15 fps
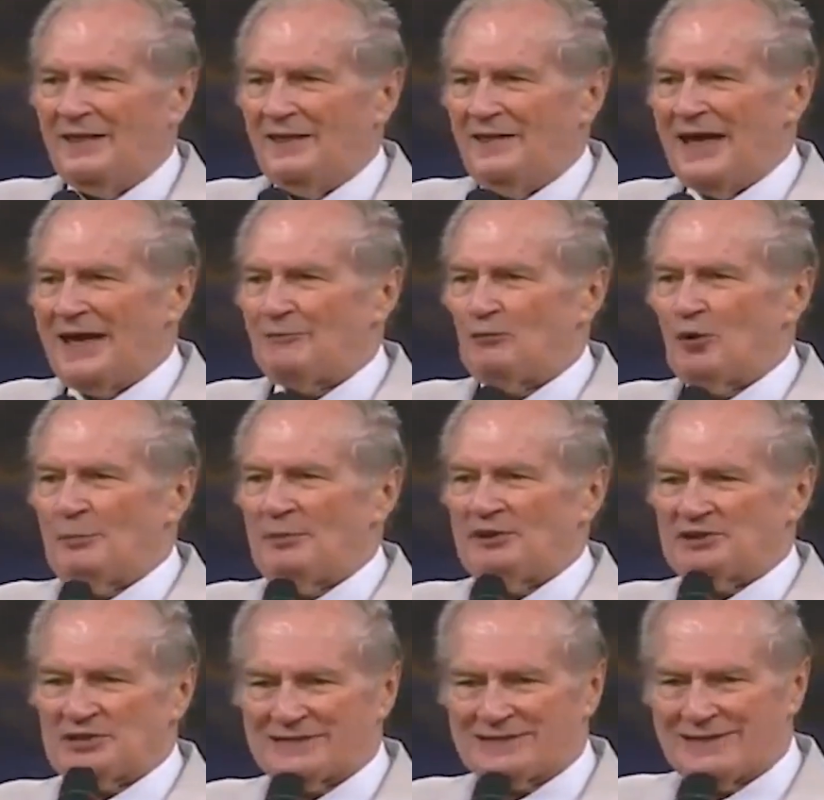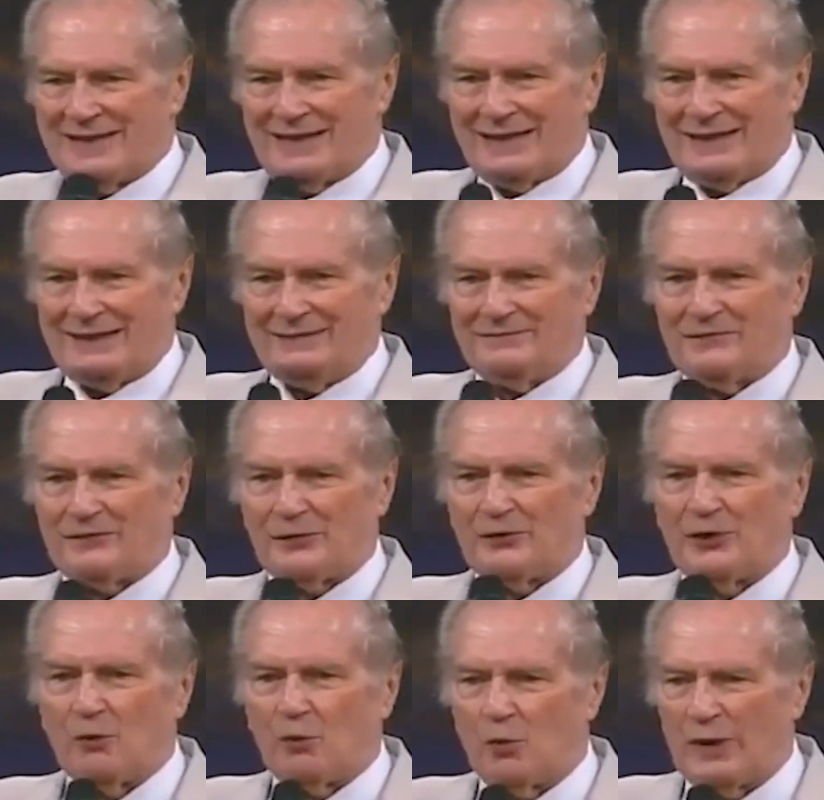That woman stayed for
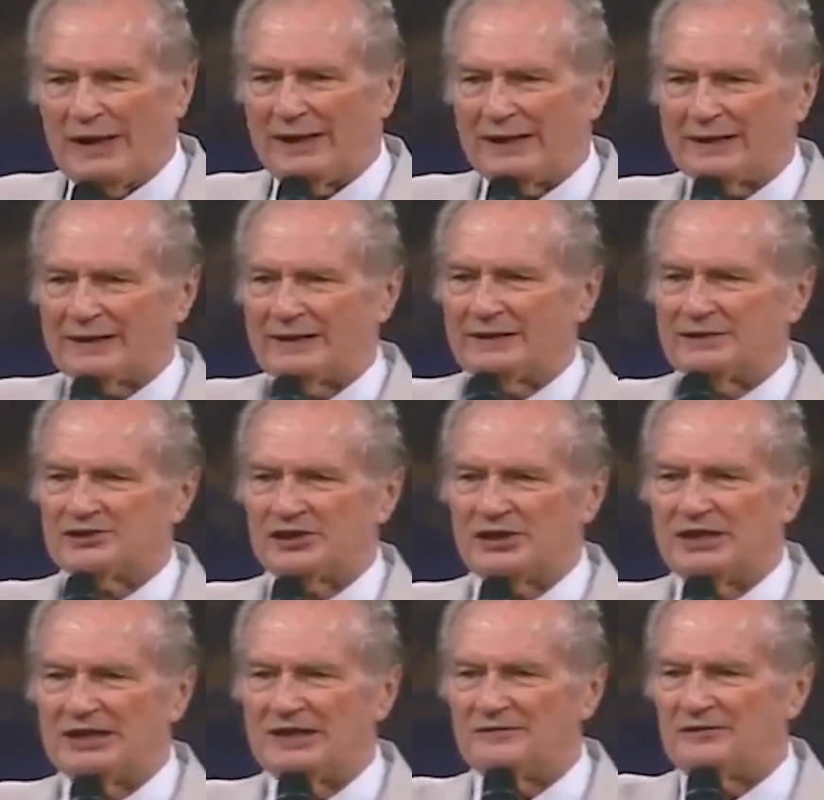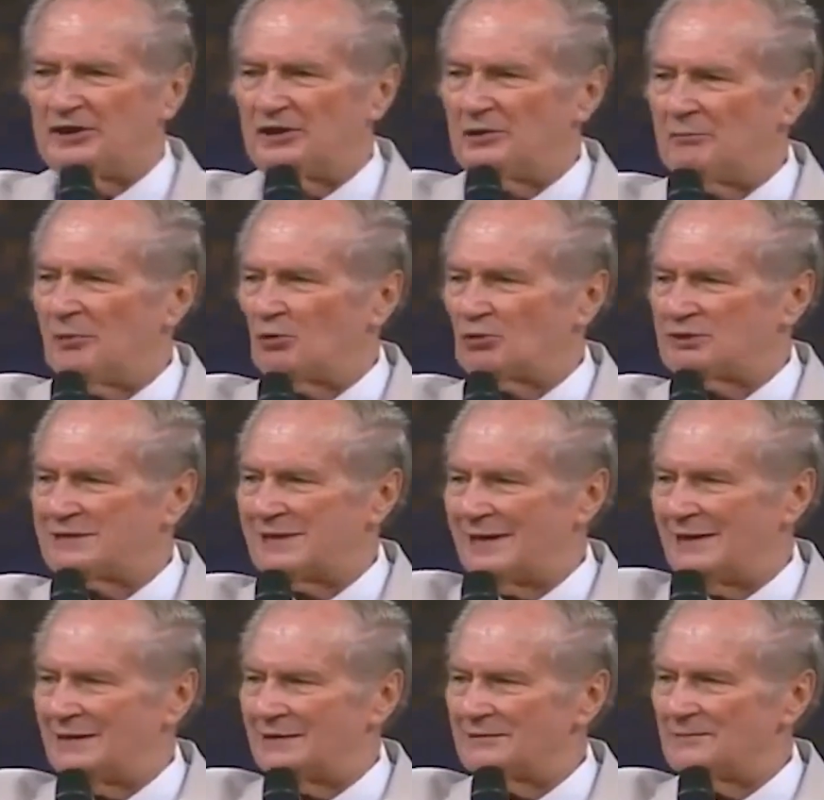a week. She lived in a
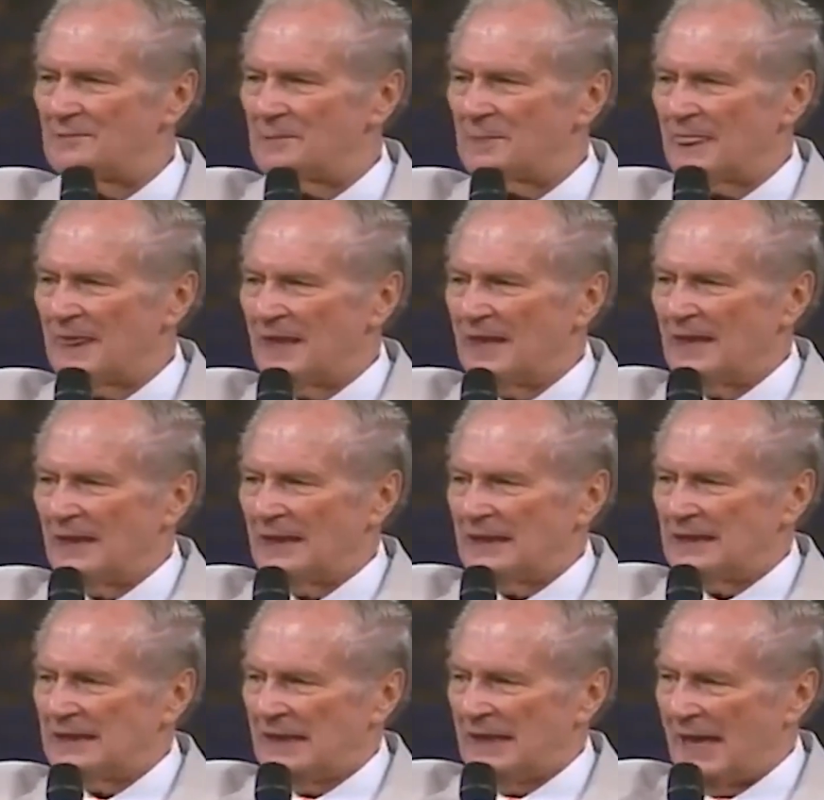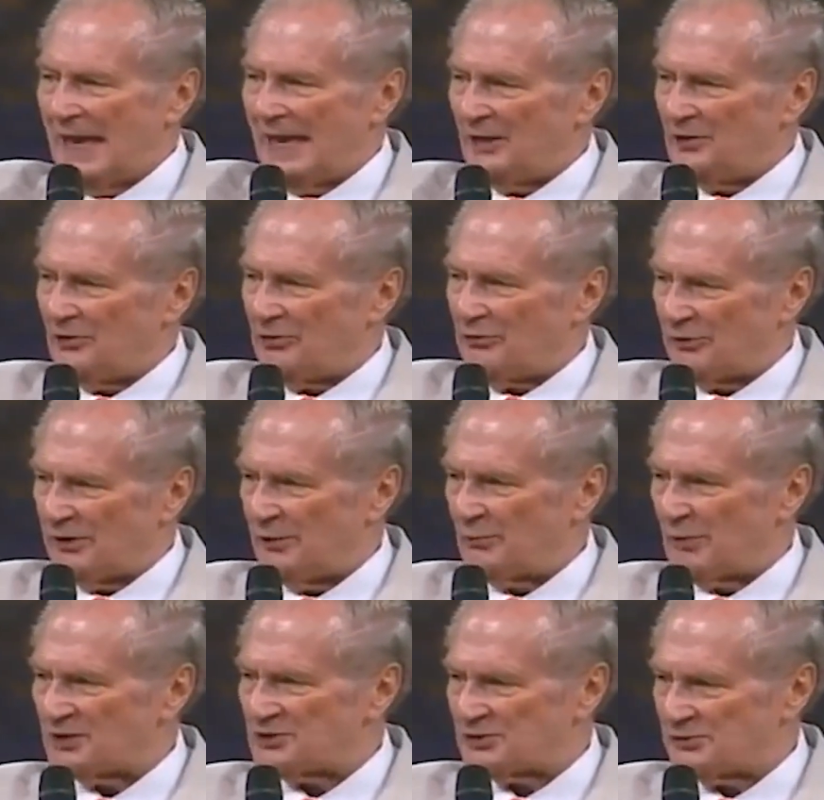motel, ate three
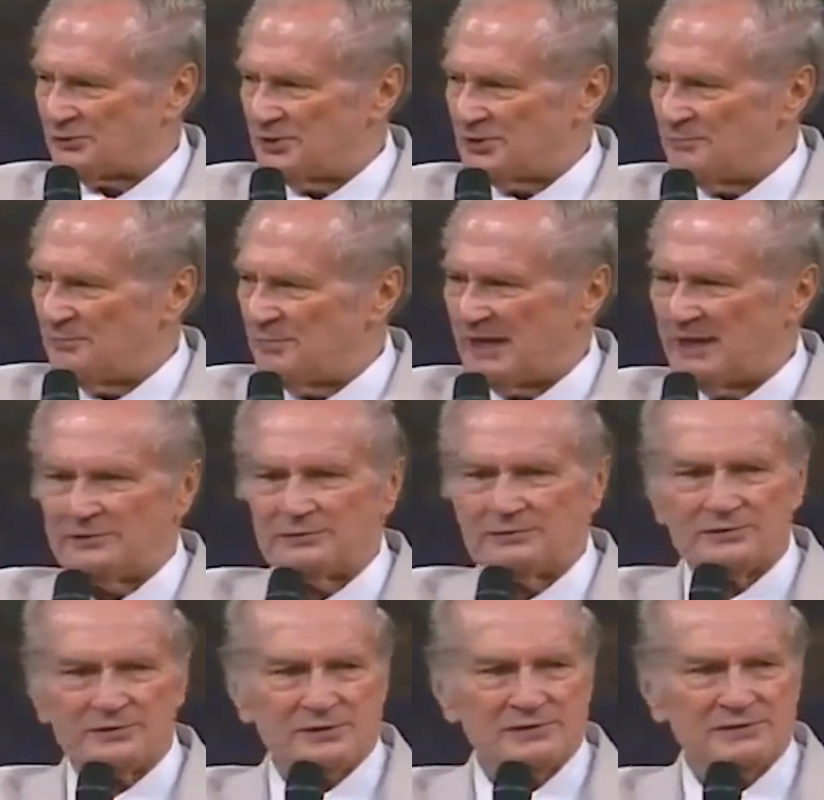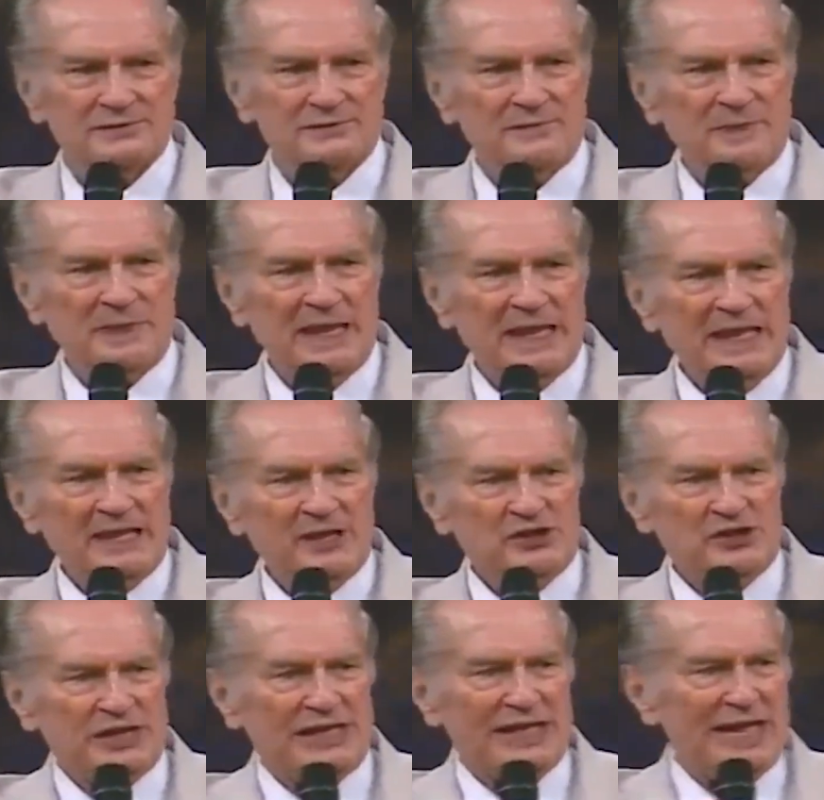restaurant meals.
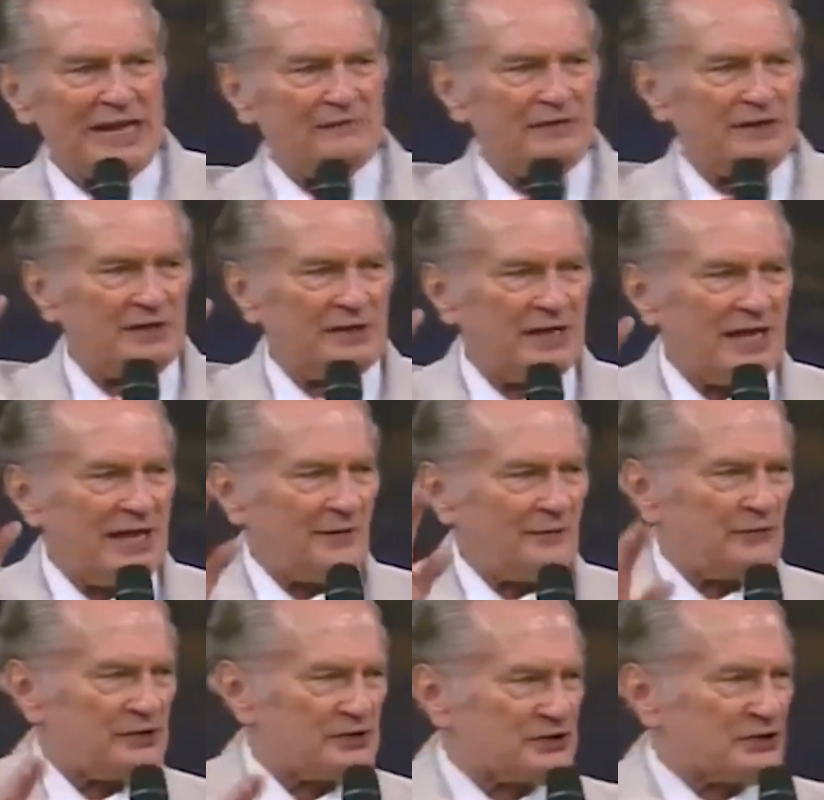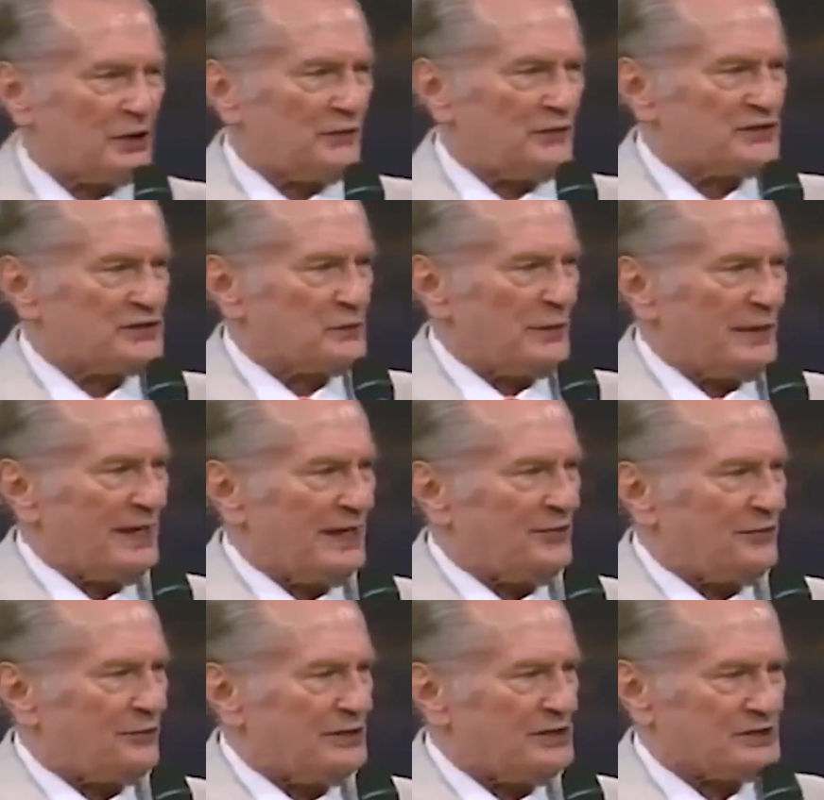She gave in every service. We had
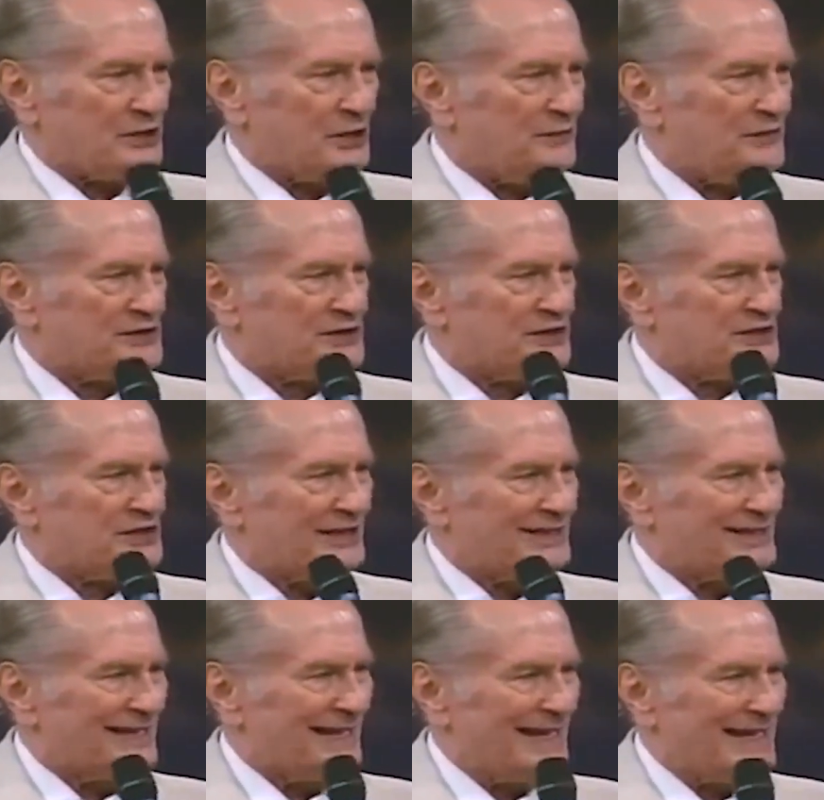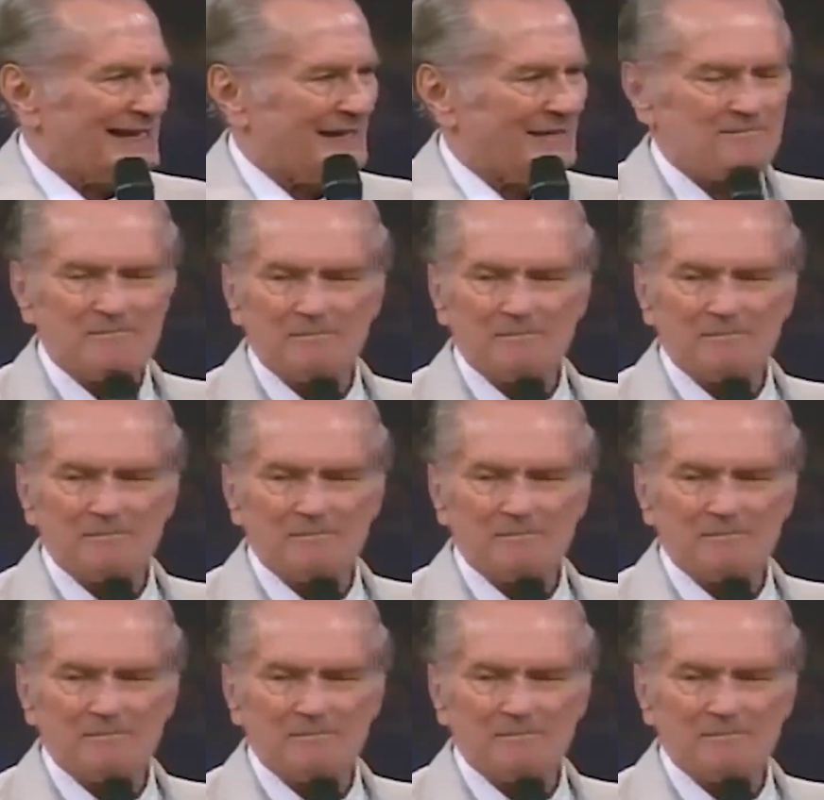three services a day.